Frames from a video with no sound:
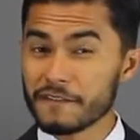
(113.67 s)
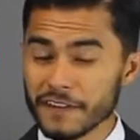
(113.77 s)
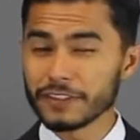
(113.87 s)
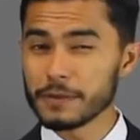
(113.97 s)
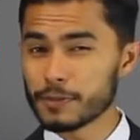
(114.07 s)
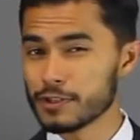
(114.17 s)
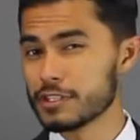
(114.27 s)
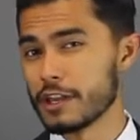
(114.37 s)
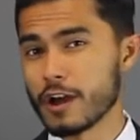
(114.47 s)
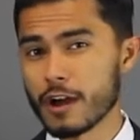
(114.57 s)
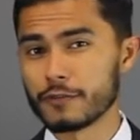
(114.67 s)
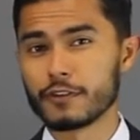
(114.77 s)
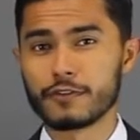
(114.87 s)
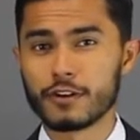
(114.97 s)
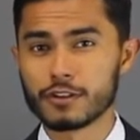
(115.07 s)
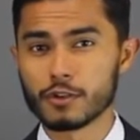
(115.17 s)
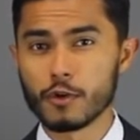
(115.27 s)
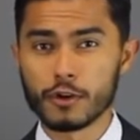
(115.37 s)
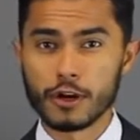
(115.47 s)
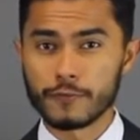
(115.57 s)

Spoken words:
50% off your first order.